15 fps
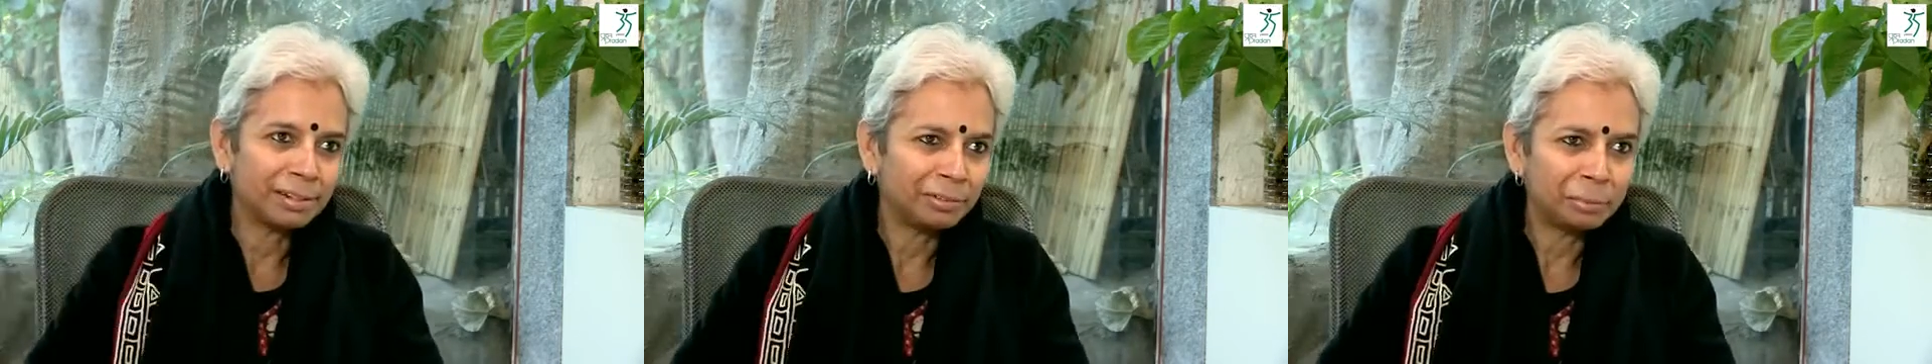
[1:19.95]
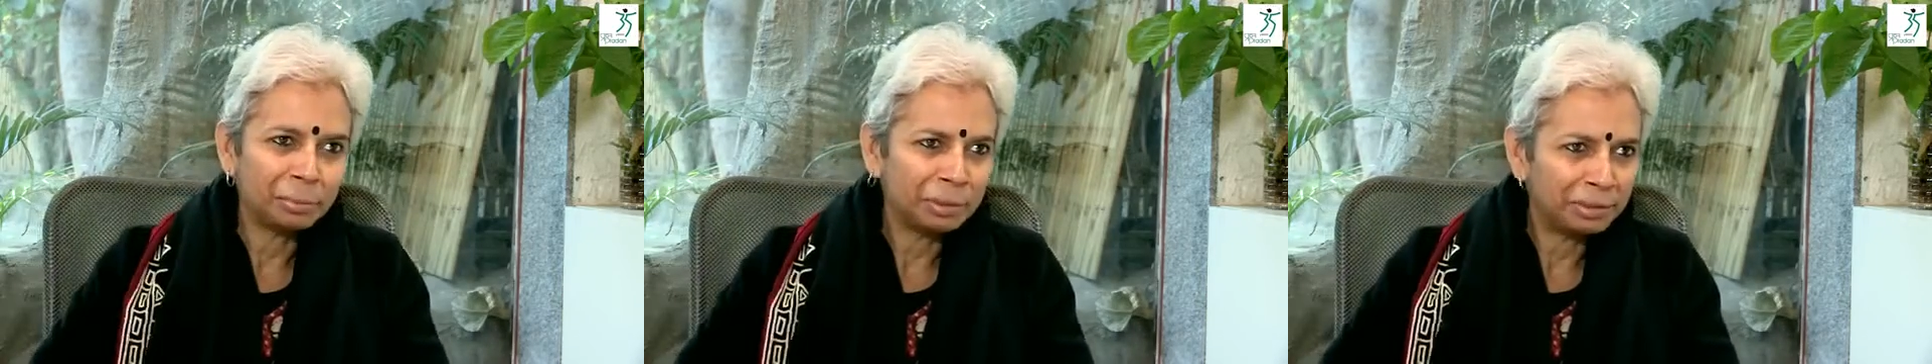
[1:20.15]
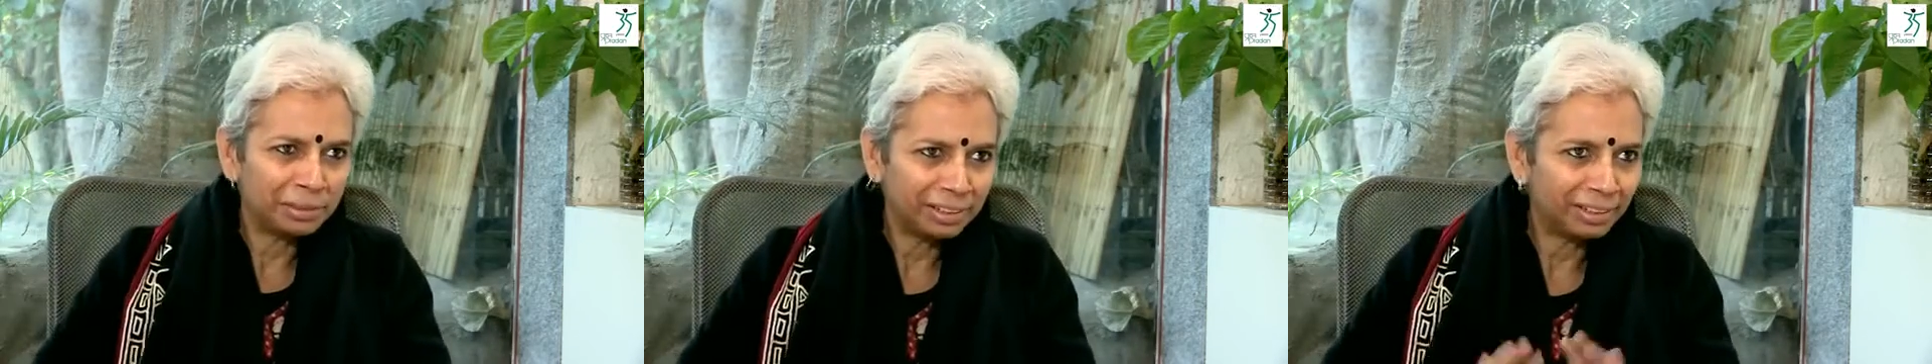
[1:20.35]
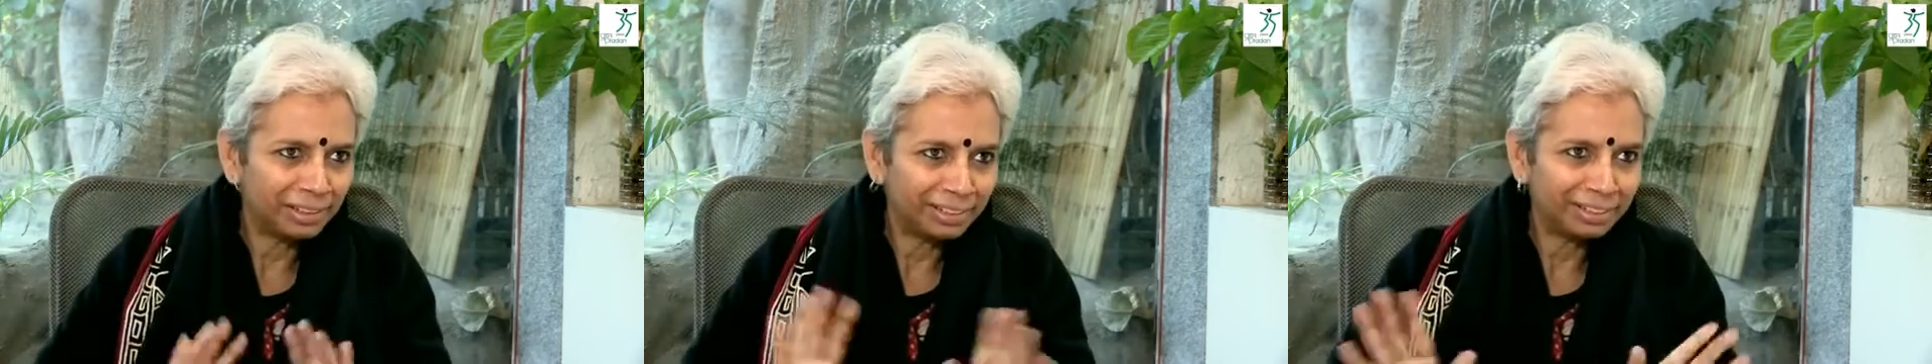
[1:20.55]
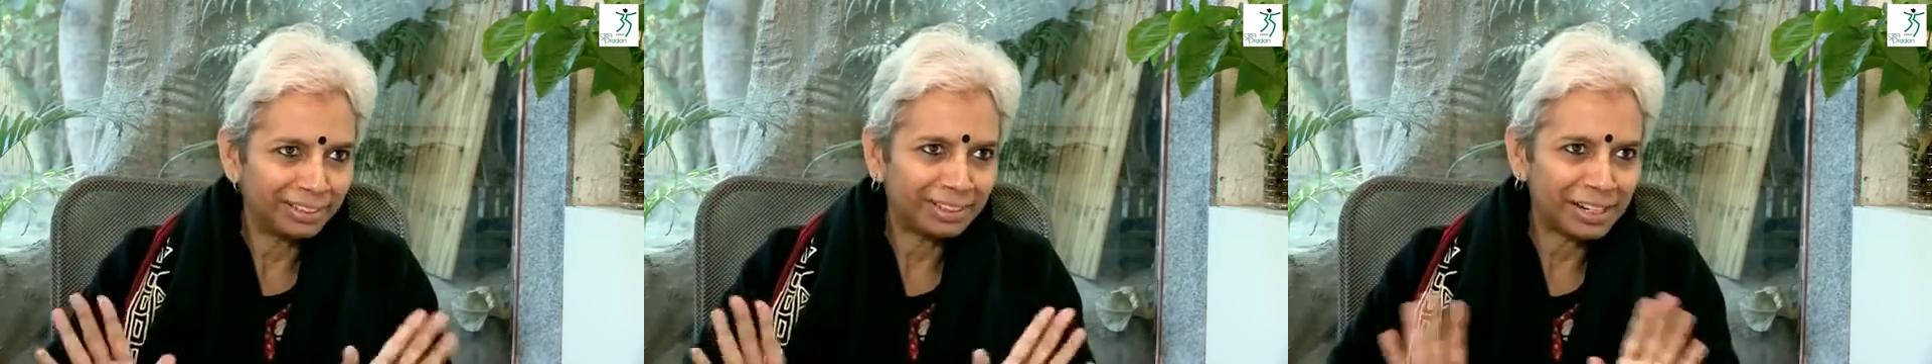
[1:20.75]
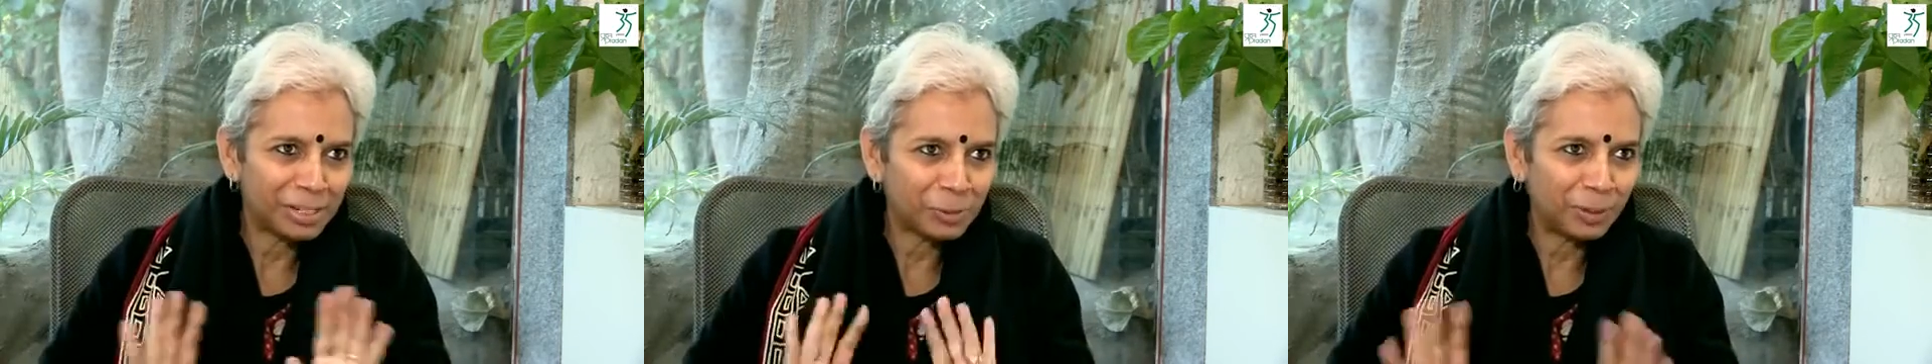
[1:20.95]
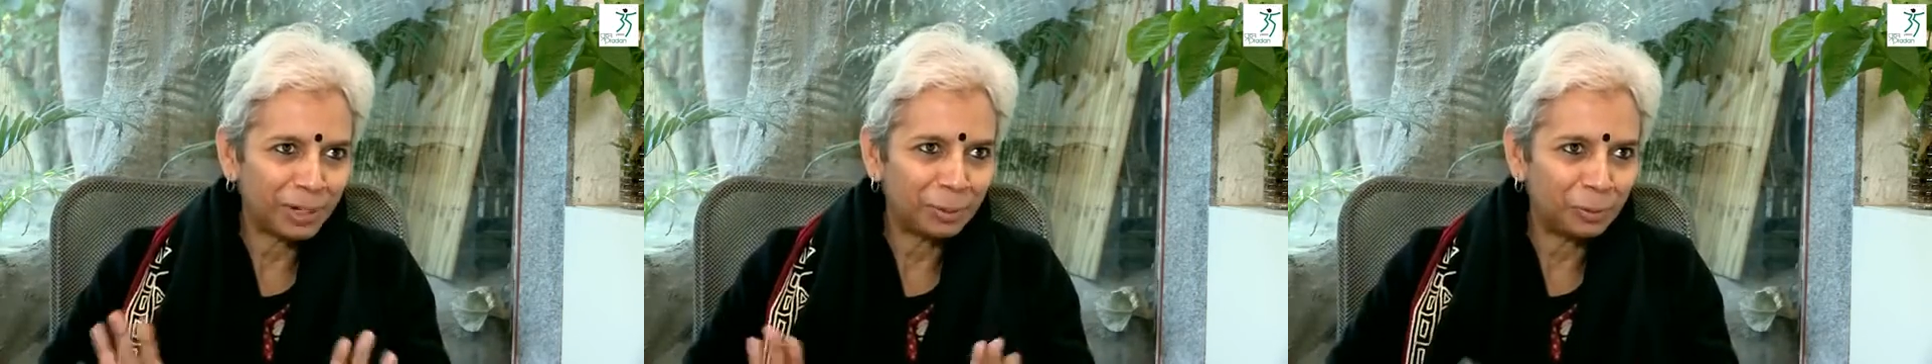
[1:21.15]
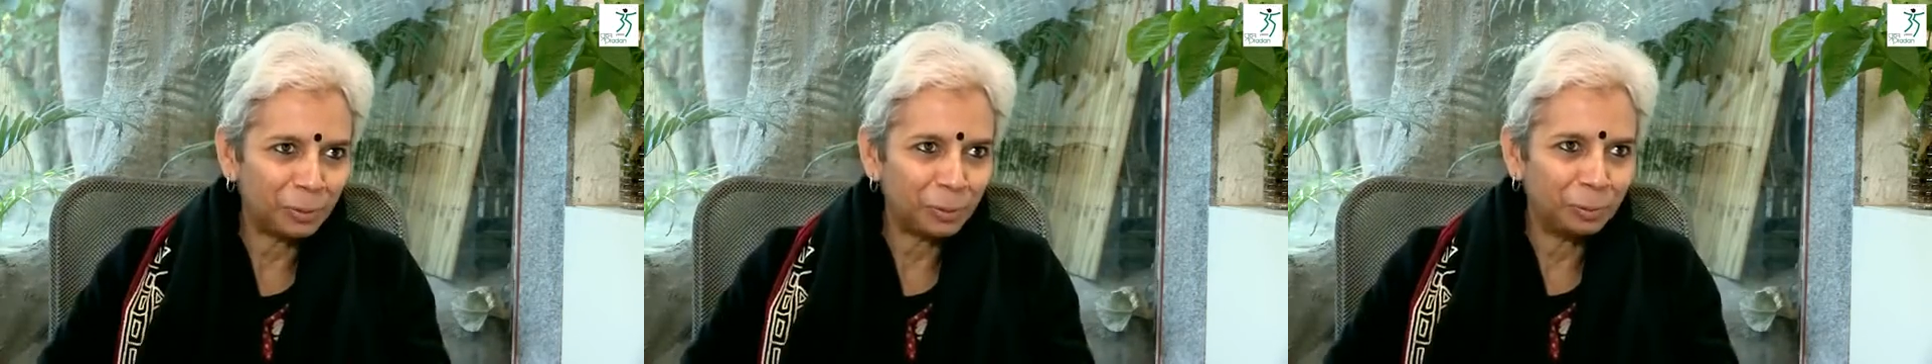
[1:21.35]
everybody thinking that that's where
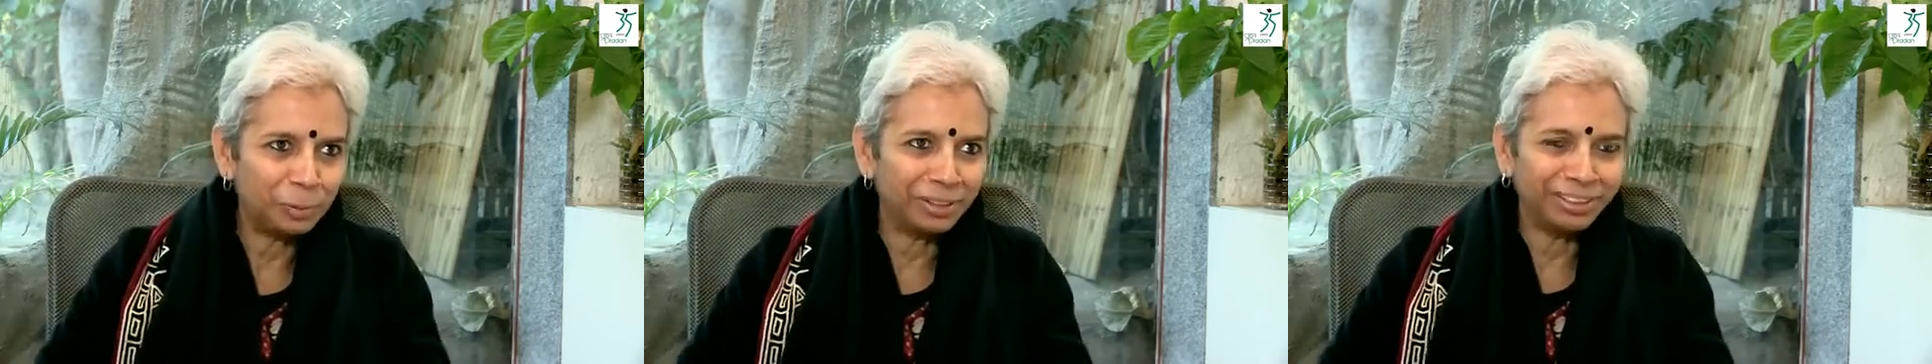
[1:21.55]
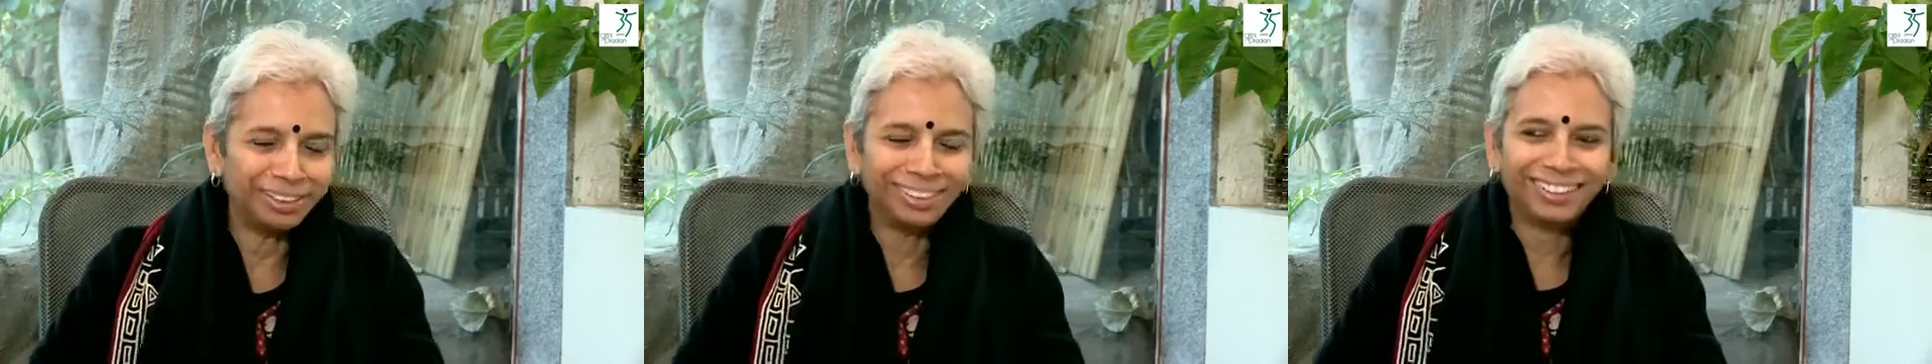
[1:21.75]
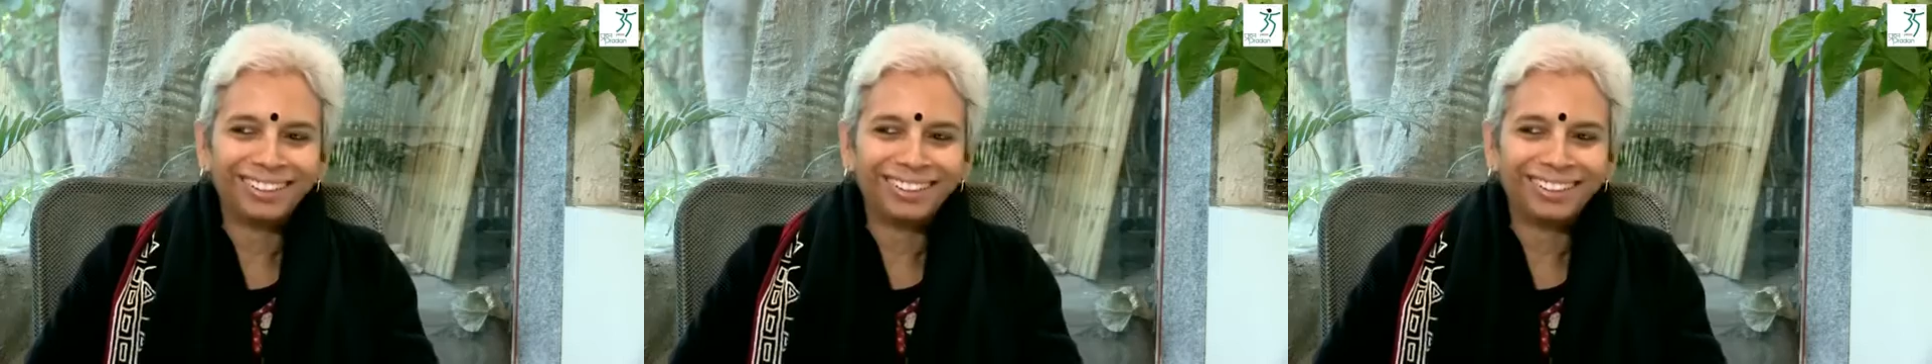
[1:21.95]
I'm going to be.